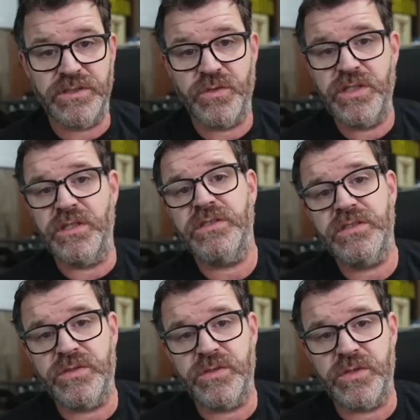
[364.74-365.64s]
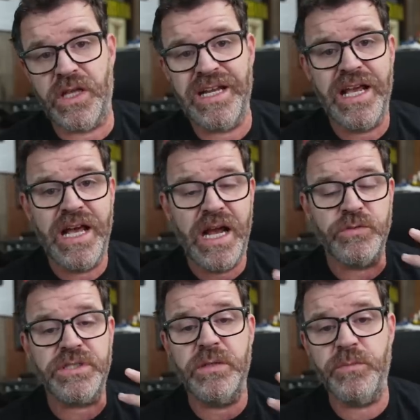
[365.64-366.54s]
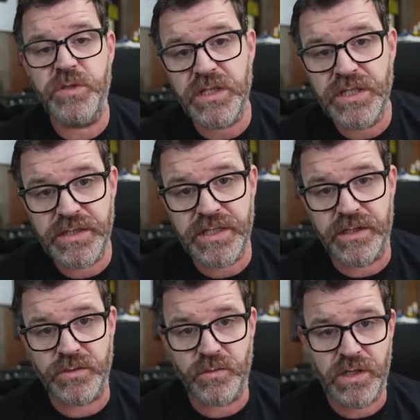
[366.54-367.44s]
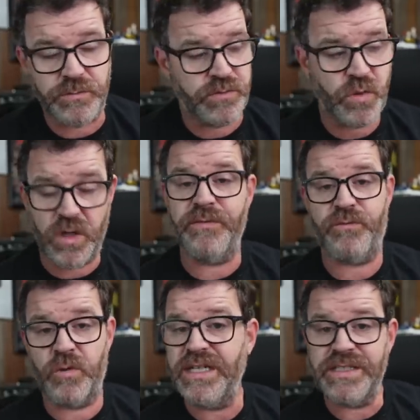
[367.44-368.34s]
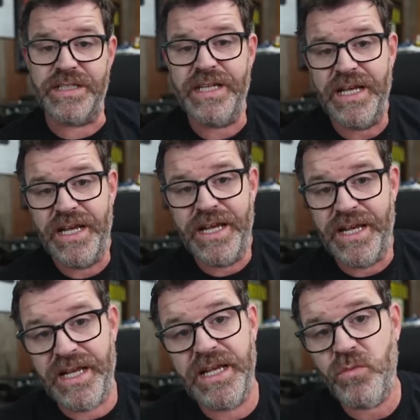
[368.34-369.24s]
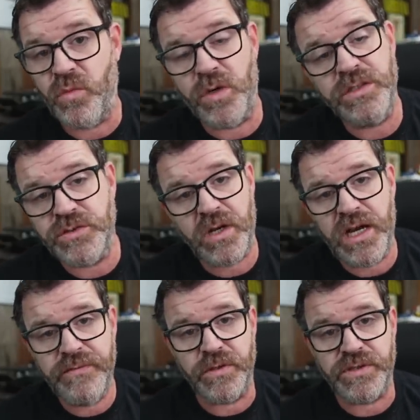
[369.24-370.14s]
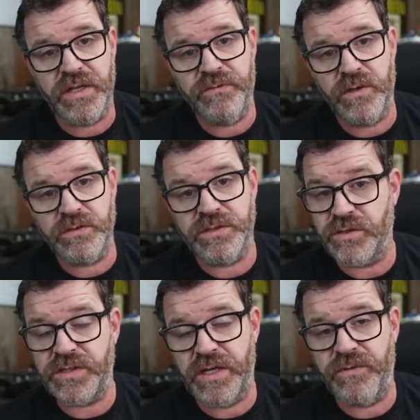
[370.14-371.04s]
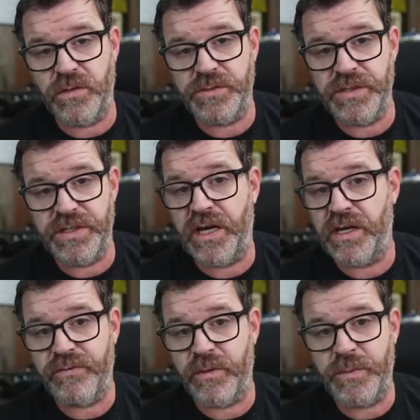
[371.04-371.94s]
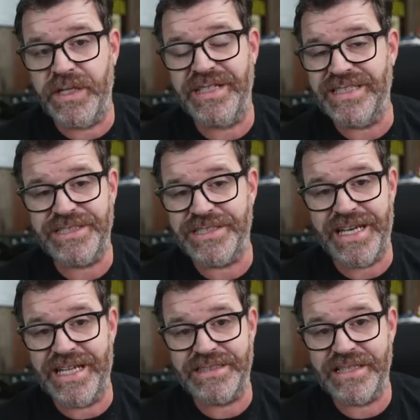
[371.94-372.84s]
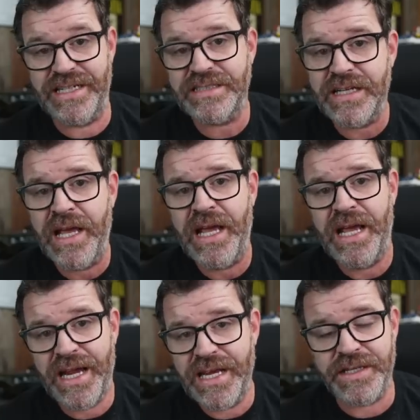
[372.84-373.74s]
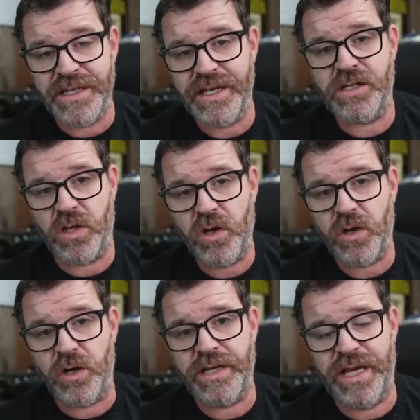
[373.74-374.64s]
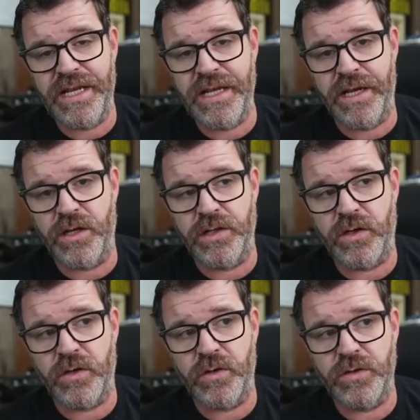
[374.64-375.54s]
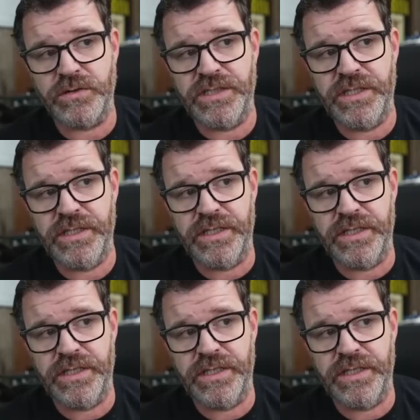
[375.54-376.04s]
enjoy and listen to a lot, I was completely underwhelmed. Quite frankly, it wouldn't drive those headphones being the Hi-Fi Edition XS and the Dan Clark Aeon RT.